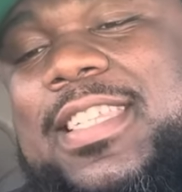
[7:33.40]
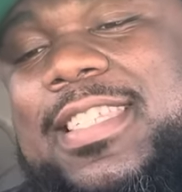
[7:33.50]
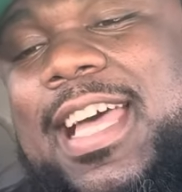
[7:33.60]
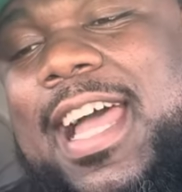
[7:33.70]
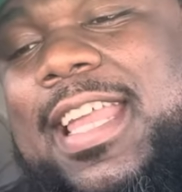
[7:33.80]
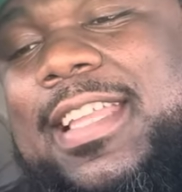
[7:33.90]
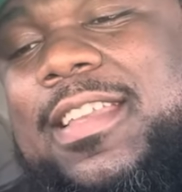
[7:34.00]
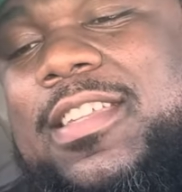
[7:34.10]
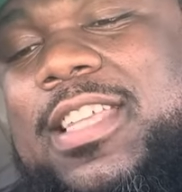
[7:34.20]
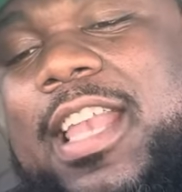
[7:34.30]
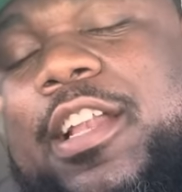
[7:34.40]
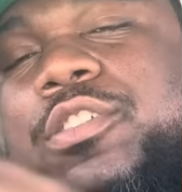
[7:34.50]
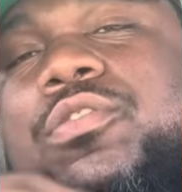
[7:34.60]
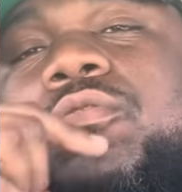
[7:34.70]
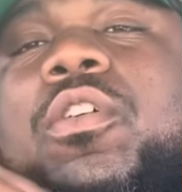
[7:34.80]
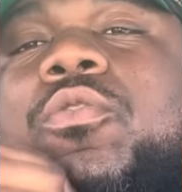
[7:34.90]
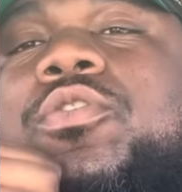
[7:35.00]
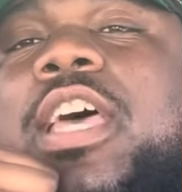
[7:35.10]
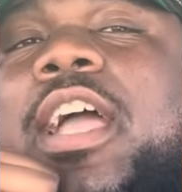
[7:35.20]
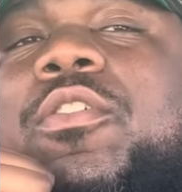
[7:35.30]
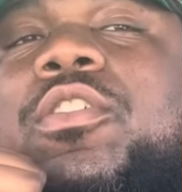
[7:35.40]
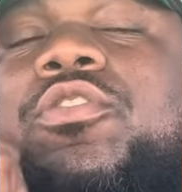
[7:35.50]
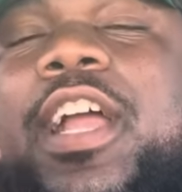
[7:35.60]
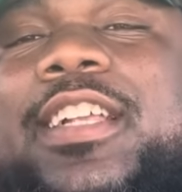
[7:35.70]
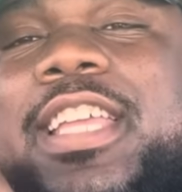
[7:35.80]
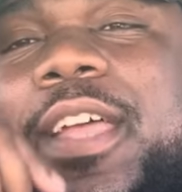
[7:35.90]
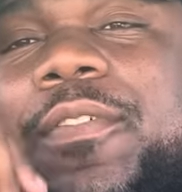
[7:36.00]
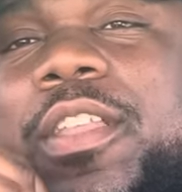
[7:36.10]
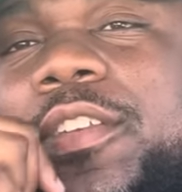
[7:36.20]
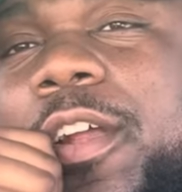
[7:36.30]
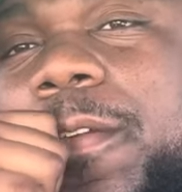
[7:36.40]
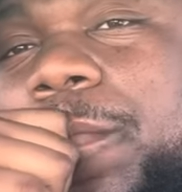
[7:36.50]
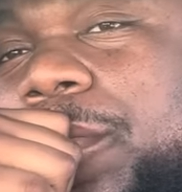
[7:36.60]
is signing a true nose tackle, a trash can full of dirt.